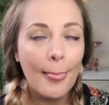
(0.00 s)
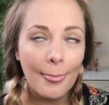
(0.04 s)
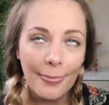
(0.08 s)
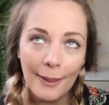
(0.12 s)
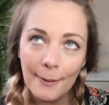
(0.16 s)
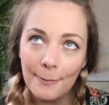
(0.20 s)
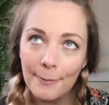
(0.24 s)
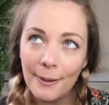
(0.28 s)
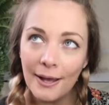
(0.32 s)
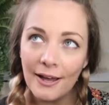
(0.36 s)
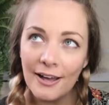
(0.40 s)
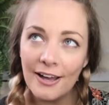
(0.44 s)

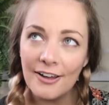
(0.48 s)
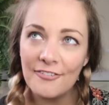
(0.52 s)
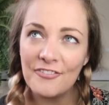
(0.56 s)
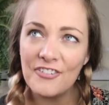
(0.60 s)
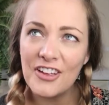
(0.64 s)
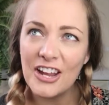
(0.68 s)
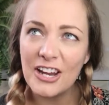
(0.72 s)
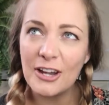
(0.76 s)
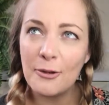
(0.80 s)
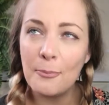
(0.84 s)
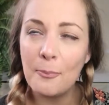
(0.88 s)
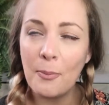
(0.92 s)
The
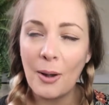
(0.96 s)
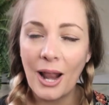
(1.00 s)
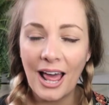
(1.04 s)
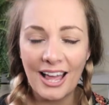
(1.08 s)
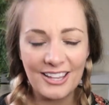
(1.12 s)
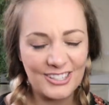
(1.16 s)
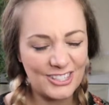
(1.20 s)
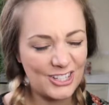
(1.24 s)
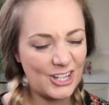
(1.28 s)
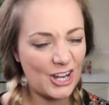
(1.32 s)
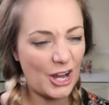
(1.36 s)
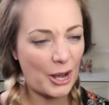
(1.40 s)
perfect
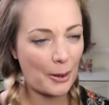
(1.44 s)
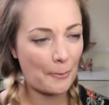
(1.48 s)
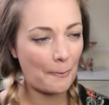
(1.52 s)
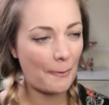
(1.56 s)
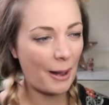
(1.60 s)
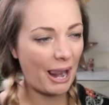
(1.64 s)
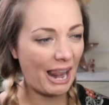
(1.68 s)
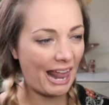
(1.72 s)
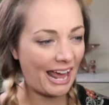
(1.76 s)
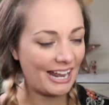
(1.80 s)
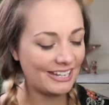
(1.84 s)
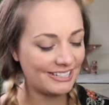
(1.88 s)
plastic
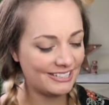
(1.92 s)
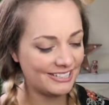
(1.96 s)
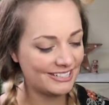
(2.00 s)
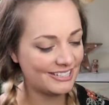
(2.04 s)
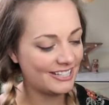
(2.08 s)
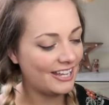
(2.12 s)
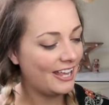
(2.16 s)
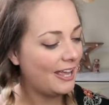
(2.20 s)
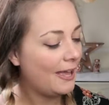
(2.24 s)
plant.